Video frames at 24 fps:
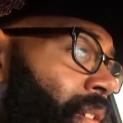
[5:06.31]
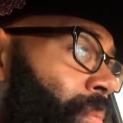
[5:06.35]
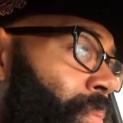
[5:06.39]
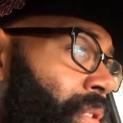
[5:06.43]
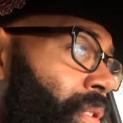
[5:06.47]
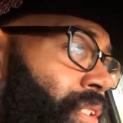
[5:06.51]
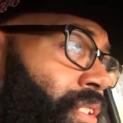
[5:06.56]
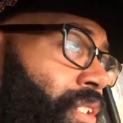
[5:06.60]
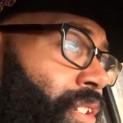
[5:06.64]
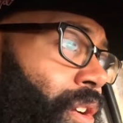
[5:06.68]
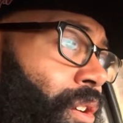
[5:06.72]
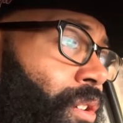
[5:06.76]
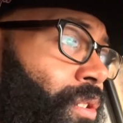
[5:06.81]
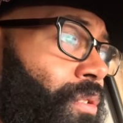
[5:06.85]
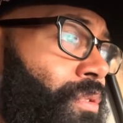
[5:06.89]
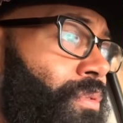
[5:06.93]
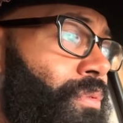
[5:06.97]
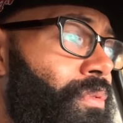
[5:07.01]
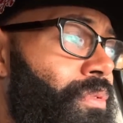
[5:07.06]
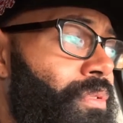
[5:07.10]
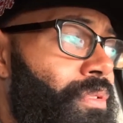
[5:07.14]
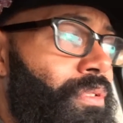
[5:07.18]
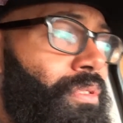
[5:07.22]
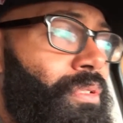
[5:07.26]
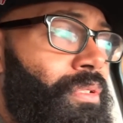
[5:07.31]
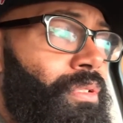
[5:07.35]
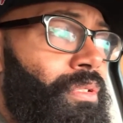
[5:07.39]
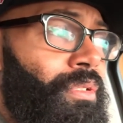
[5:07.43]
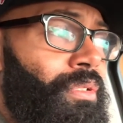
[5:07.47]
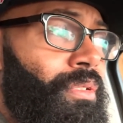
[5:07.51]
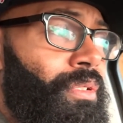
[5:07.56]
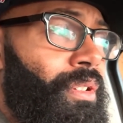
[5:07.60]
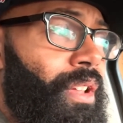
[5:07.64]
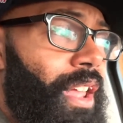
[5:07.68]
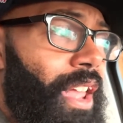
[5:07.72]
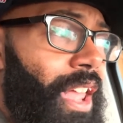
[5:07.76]
but don't
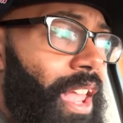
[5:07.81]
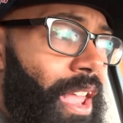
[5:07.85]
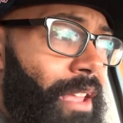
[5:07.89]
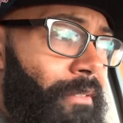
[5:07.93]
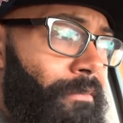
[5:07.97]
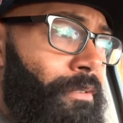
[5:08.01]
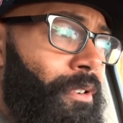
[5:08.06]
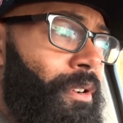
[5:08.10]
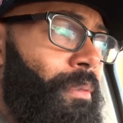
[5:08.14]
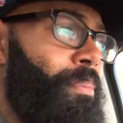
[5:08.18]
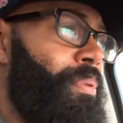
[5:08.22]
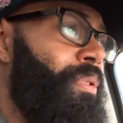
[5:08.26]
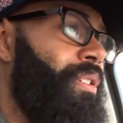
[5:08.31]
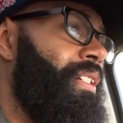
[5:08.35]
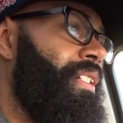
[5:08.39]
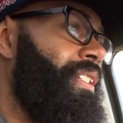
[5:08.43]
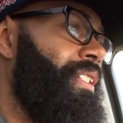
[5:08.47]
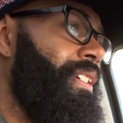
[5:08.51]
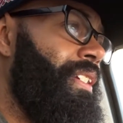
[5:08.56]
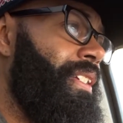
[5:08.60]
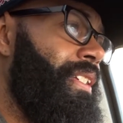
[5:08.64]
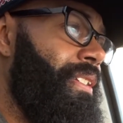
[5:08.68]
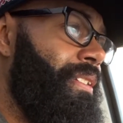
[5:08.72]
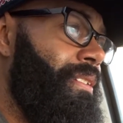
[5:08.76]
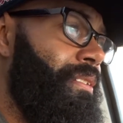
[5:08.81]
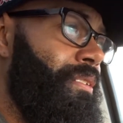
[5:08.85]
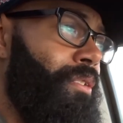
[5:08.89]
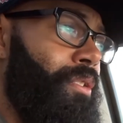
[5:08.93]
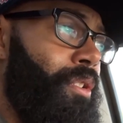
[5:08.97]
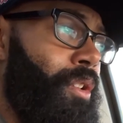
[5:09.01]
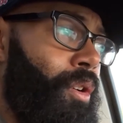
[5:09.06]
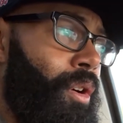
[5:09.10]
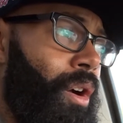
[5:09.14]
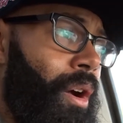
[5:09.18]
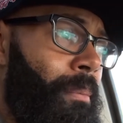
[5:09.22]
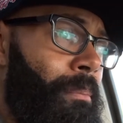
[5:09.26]
ever put it, you
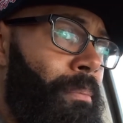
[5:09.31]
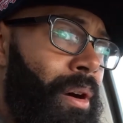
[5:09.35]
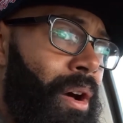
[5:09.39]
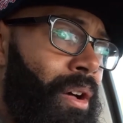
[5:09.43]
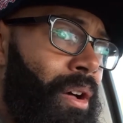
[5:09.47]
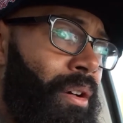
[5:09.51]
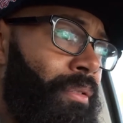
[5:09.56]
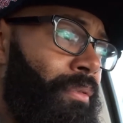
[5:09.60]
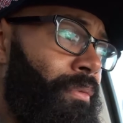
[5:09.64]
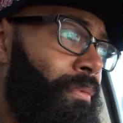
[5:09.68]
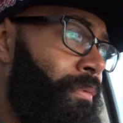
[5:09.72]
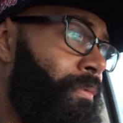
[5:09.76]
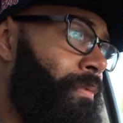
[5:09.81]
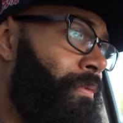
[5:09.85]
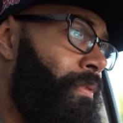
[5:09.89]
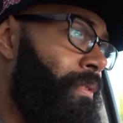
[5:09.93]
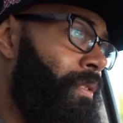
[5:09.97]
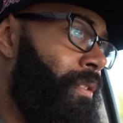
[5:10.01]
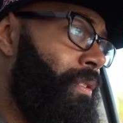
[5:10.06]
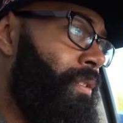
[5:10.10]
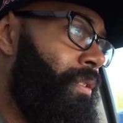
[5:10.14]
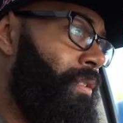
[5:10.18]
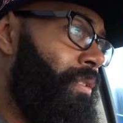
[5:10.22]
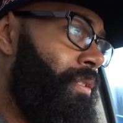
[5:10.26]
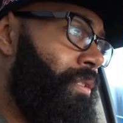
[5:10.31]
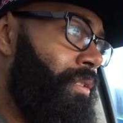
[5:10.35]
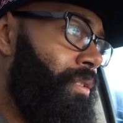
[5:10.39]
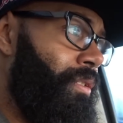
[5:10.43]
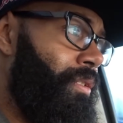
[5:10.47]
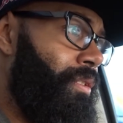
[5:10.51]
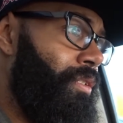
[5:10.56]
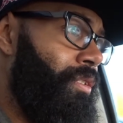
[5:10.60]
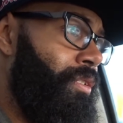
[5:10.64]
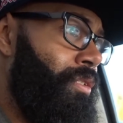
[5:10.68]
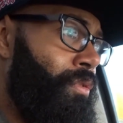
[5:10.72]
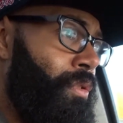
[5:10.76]
know, above
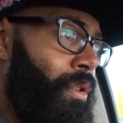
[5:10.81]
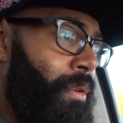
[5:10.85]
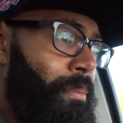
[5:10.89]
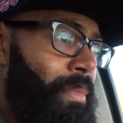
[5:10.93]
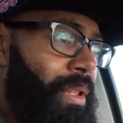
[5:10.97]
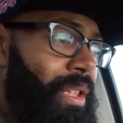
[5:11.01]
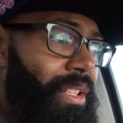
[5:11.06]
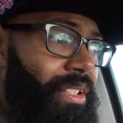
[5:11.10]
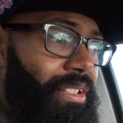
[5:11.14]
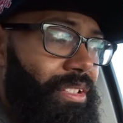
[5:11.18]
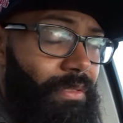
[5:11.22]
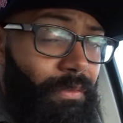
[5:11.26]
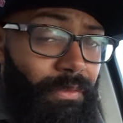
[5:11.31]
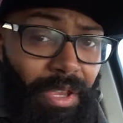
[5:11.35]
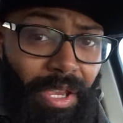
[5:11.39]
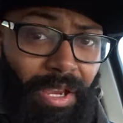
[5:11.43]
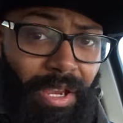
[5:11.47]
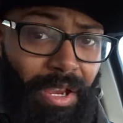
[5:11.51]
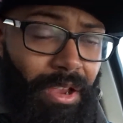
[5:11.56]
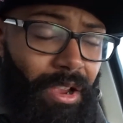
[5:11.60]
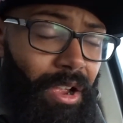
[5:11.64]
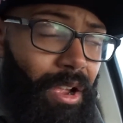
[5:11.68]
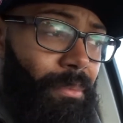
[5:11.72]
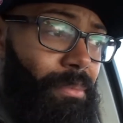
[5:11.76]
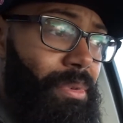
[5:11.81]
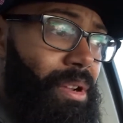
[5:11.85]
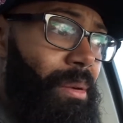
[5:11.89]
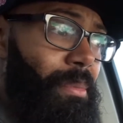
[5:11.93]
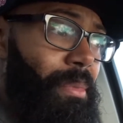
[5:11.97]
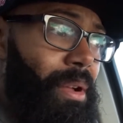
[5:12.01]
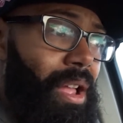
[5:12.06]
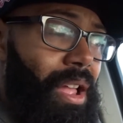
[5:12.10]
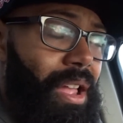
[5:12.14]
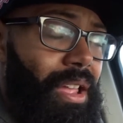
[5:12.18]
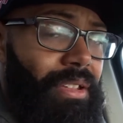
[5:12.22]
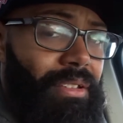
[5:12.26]
your means of income. Come
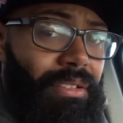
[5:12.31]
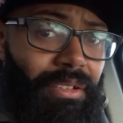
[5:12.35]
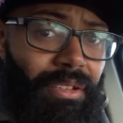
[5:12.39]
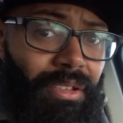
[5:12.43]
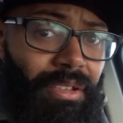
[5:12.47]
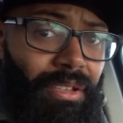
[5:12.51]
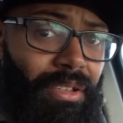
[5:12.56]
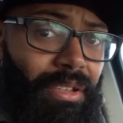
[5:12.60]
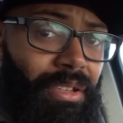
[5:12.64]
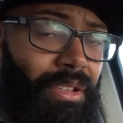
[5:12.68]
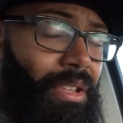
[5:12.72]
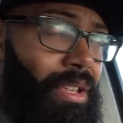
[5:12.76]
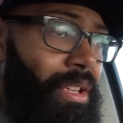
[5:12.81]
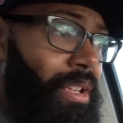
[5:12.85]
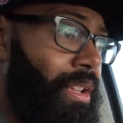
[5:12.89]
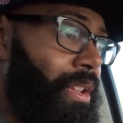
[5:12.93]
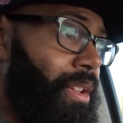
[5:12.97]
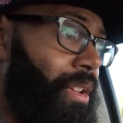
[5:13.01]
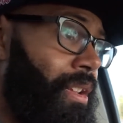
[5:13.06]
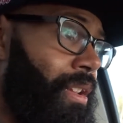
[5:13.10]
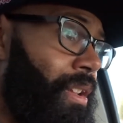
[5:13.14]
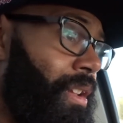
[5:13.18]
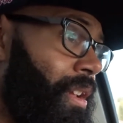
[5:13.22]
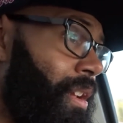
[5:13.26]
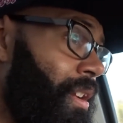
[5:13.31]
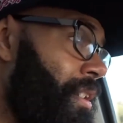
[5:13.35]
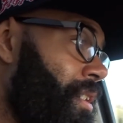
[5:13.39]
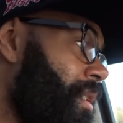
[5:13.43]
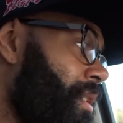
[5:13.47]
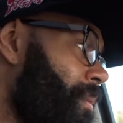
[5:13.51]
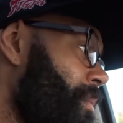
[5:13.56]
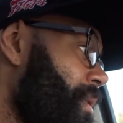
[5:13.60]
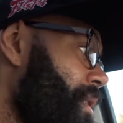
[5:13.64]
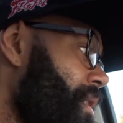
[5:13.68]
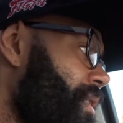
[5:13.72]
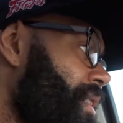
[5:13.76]
on.
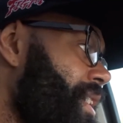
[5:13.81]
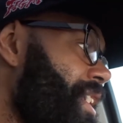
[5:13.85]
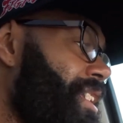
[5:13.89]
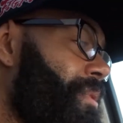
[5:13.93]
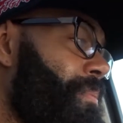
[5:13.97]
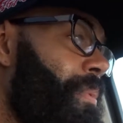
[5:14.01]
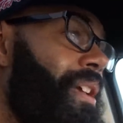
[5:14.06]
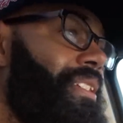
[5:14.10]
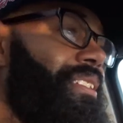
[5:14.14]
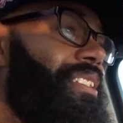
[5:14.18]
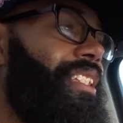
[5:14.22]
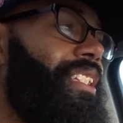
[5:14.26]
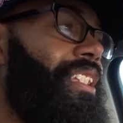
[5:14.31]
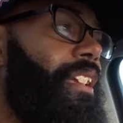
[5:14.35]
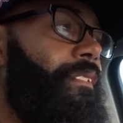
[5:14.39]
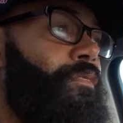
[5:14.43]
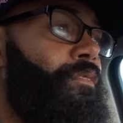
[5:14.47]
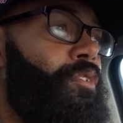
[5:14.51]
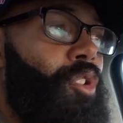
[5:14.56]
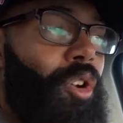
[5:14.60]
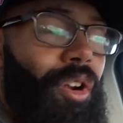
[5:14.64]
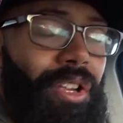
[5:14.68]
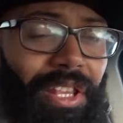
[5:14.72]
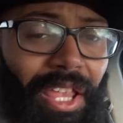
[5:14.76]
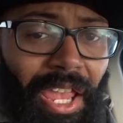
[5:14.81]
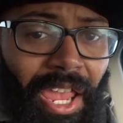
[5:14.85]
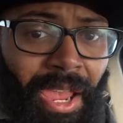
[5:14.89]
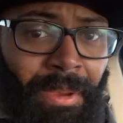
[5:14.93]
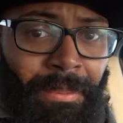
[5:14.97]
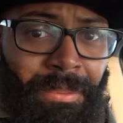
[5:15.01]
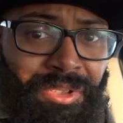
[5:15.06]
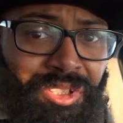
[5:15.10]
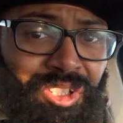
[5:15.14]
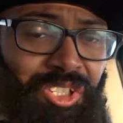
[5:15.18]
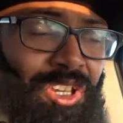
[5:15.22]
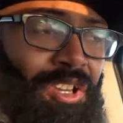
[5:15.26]
Come on, especially if you're an
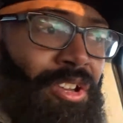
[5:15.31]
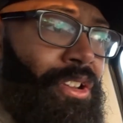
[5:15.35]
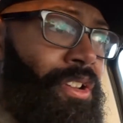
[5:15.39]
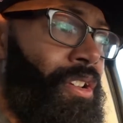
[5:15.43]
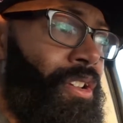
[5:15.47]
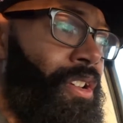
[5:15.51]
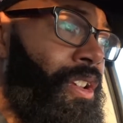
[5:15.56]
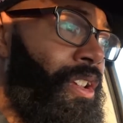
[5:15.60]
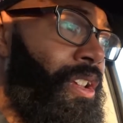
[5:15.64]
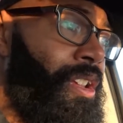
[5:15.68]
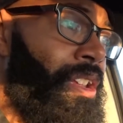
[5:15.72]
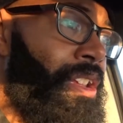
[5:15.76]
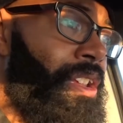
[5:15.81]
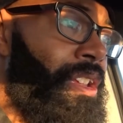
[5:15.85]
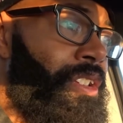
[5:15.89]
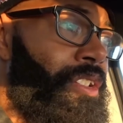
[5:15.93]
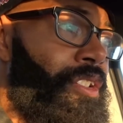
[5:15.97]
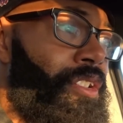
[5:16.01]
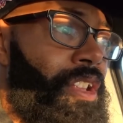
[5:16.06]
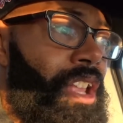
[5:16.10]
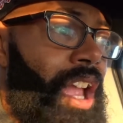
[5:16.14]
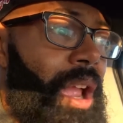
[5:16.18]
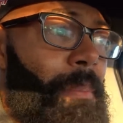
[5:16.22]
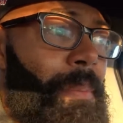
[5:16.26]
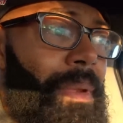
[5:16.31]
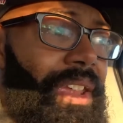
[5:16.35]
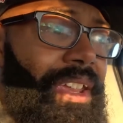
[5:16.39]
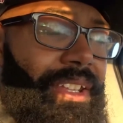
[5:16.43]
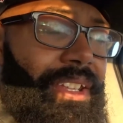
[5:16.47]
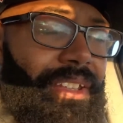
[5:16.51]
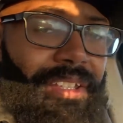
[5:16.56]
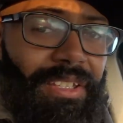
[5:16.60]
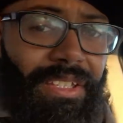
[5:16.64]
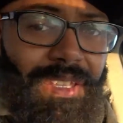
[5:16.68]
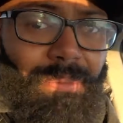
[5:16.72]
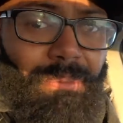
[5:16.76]
amateur, you're not
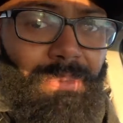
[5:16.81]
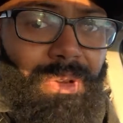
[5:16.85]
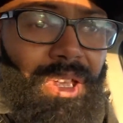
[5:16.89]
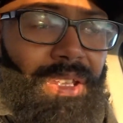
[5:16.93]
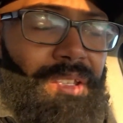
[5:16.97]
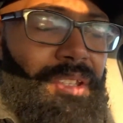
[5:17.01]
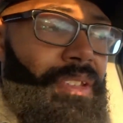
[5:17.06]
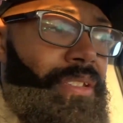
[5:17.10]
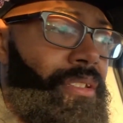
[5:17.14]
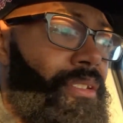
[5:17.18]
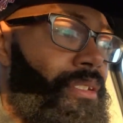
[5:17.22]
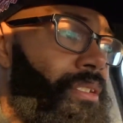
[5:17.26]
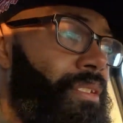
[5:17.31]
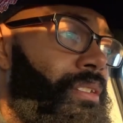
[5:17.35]
making any money.